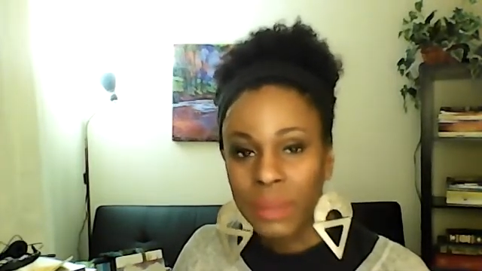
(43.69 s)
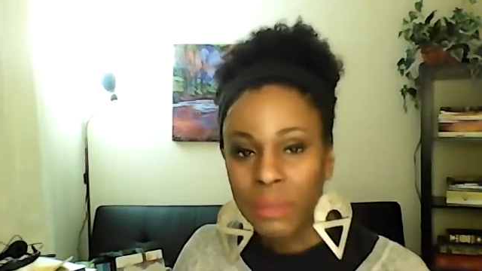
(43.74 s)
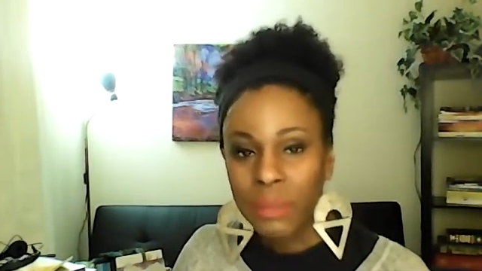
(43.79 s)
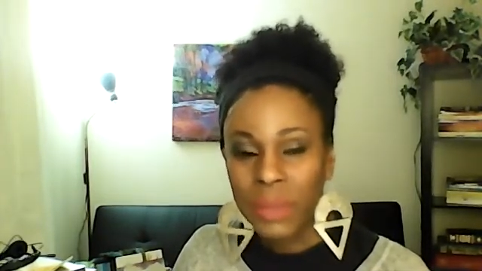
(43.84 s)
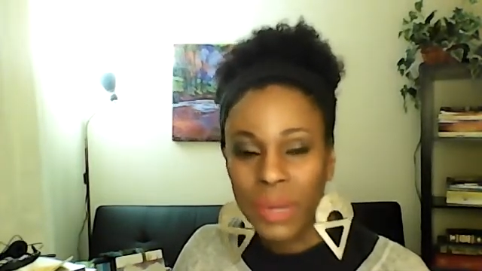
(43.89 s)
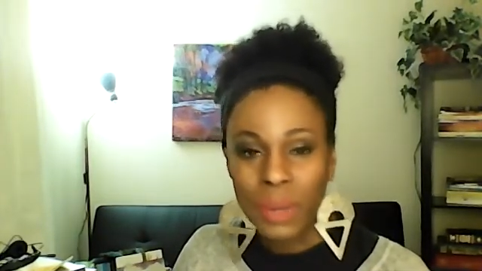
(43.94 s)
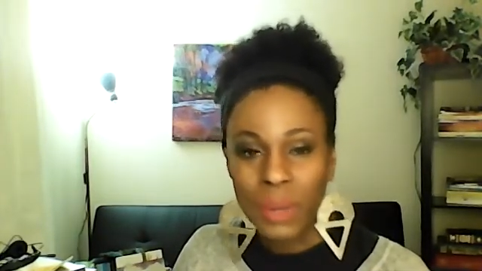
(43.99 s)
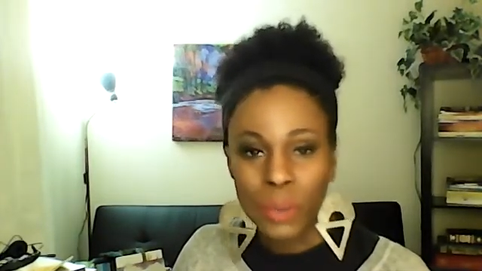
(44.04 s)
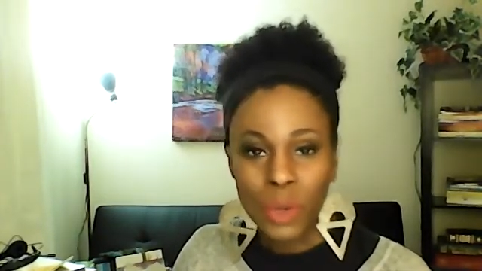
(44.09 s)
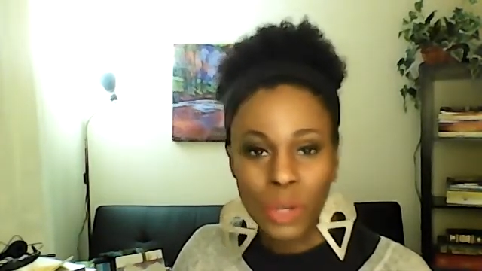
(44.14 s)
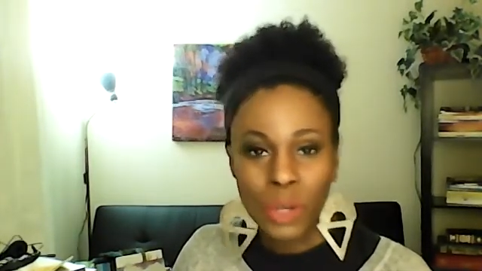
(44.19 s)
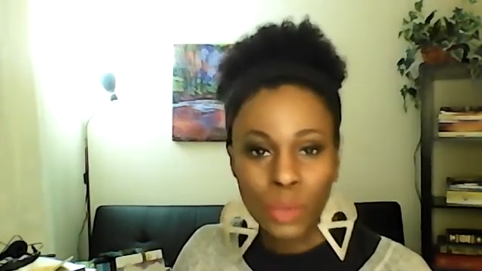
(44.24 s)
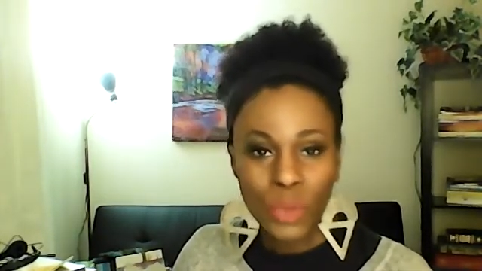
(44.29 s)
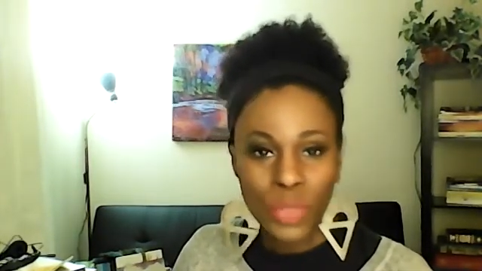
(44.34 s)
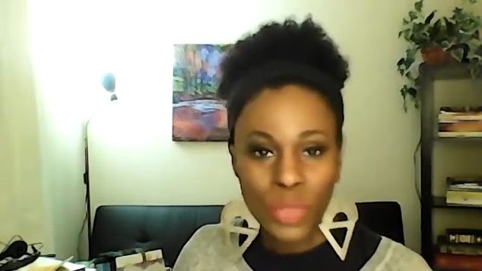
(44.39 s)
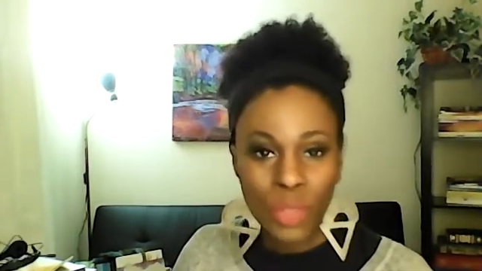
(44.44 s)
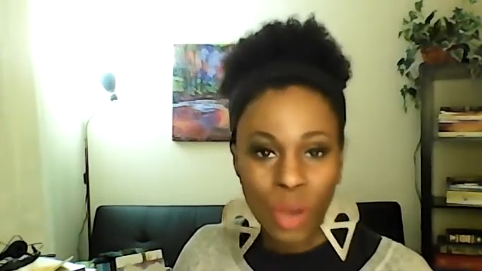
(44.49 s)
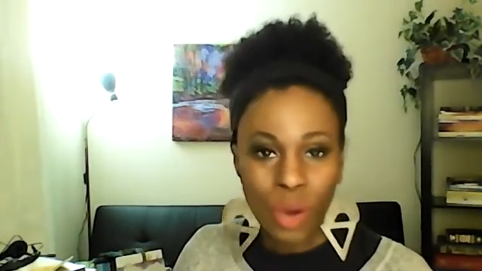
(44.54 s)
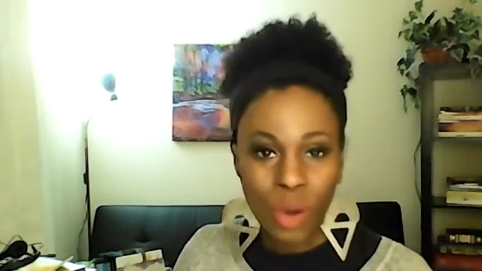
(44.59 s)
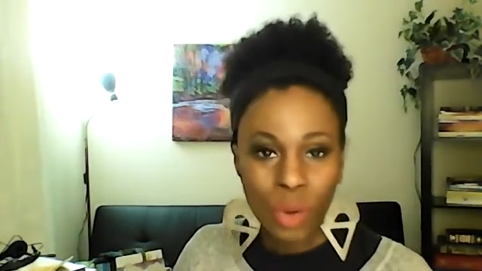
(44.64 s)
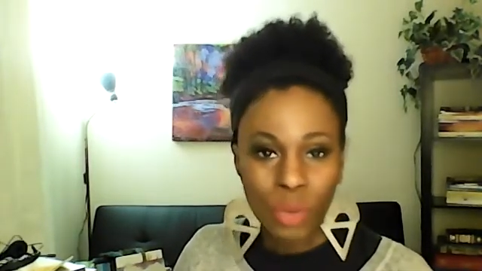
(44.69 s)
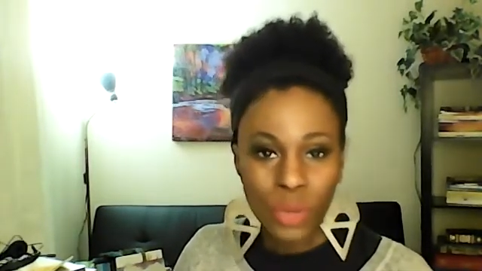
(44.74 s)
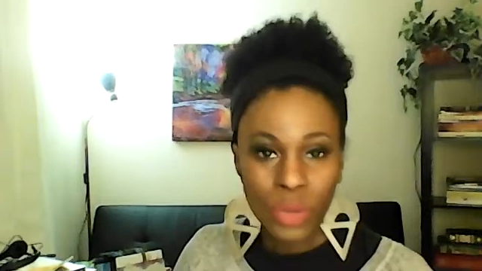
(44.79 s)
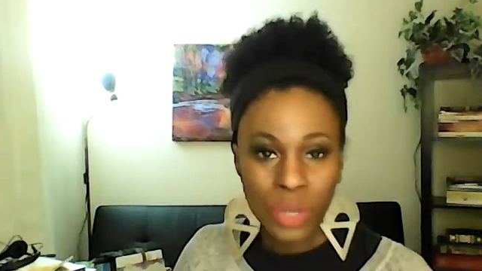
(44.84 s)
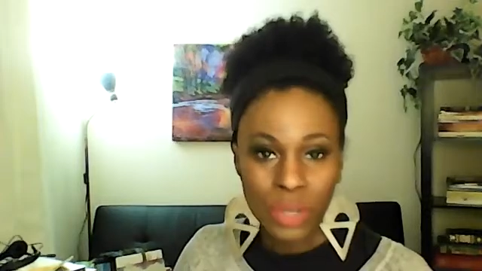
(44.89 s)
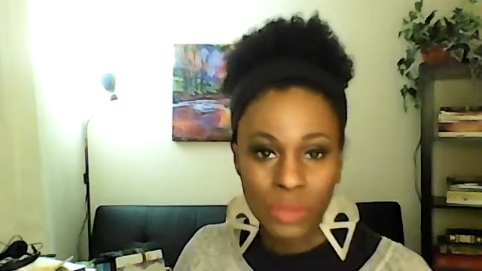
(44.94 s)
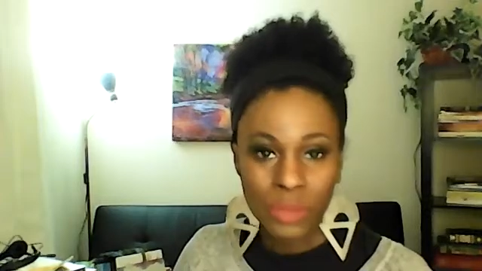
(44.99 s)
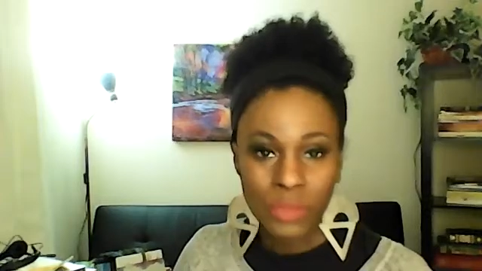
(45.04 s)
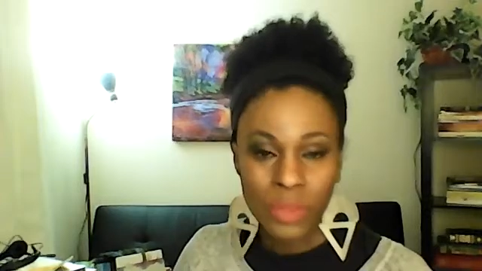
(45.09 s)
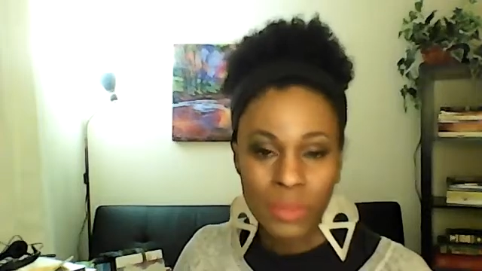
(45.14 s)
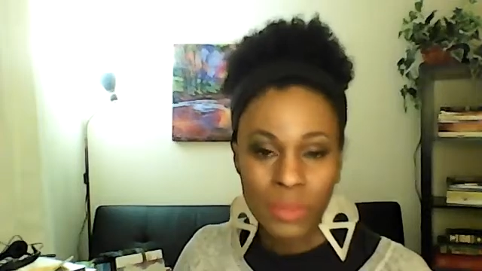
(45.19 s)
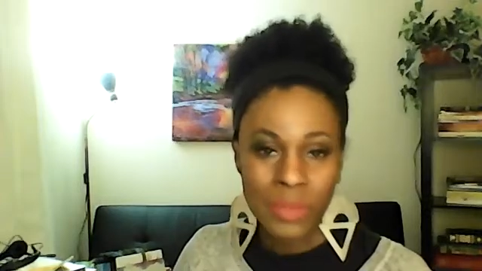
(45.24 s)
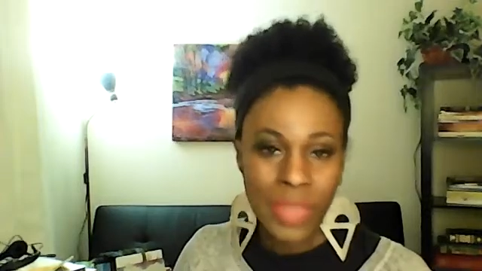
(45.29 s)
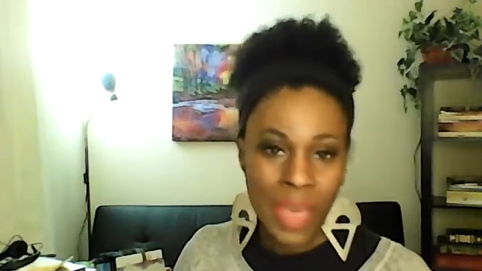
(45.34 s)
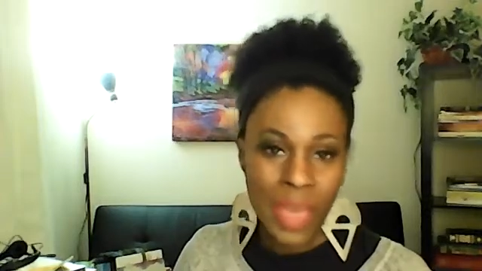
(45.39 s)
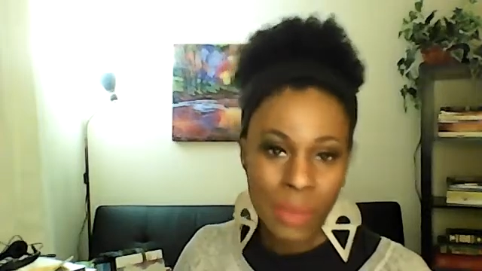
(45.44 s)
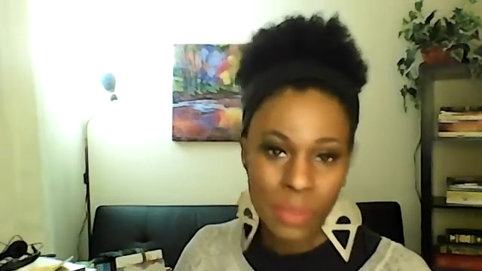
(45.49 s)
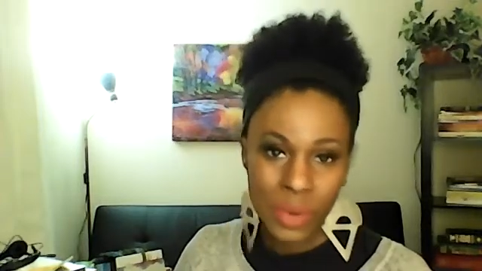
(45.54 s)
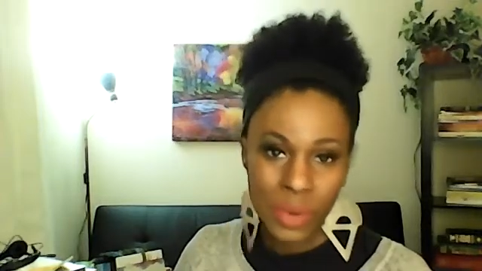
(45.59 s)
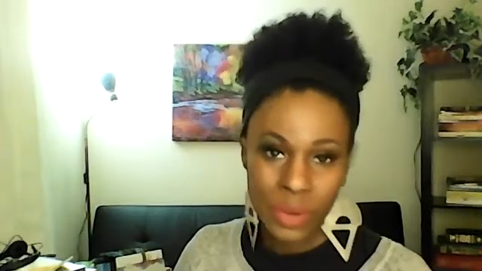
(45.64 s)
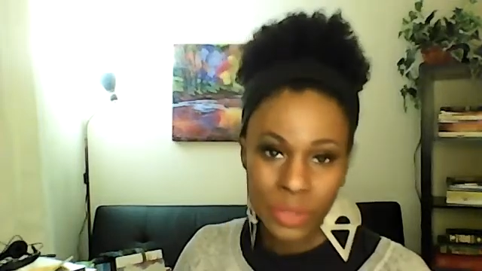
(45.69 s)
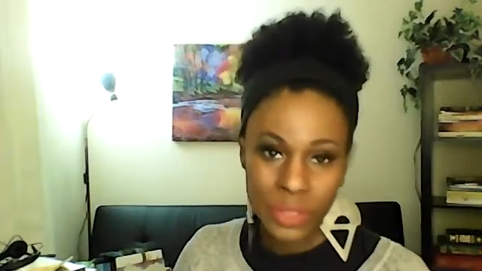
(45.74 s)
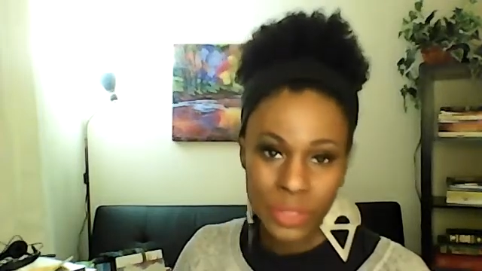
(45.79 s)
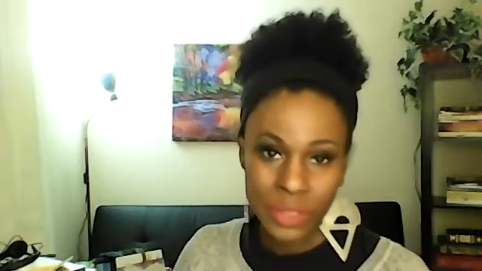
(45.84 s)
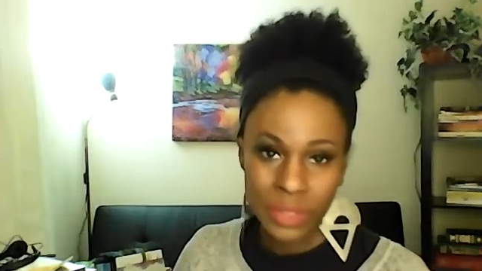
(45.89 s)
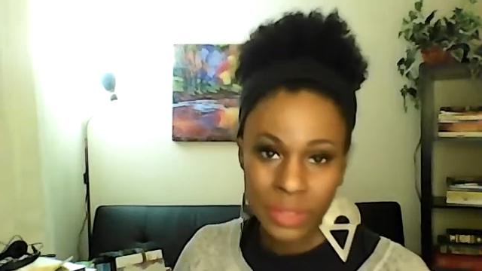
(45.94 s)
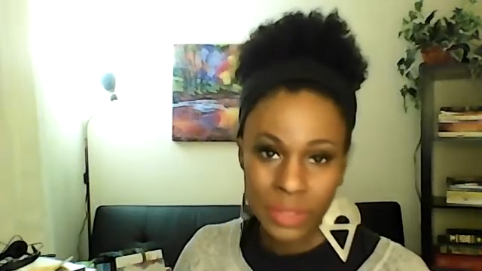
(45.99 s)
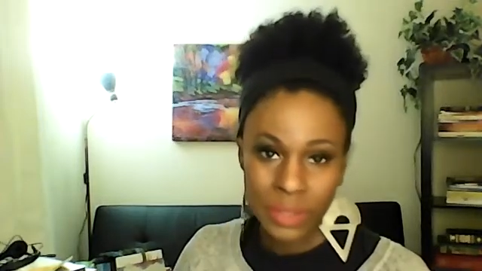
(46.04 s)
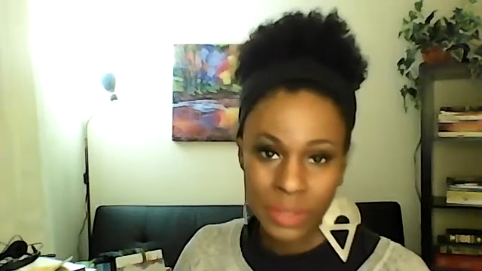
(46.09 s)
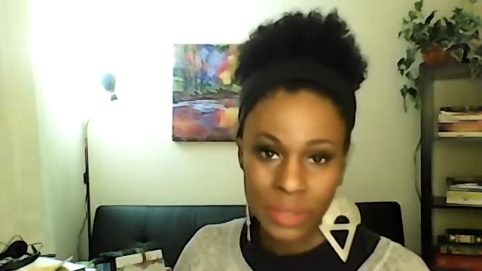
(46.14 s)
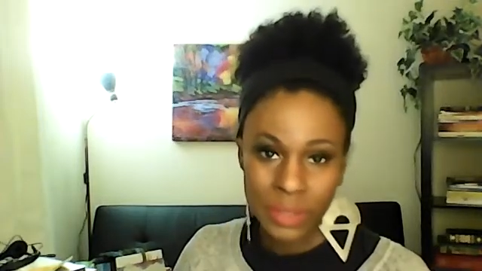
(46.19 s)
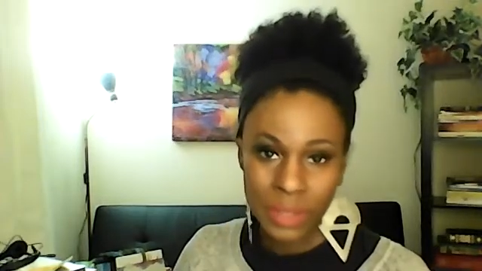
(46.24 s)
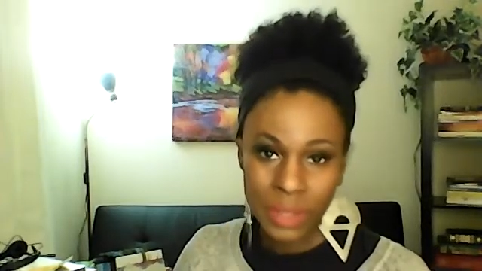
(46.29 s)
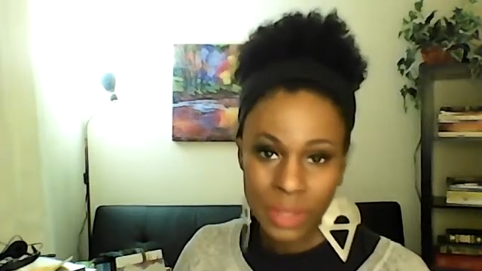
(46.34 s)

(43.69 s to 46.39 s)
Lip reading: but I'm going to withhold it from that person.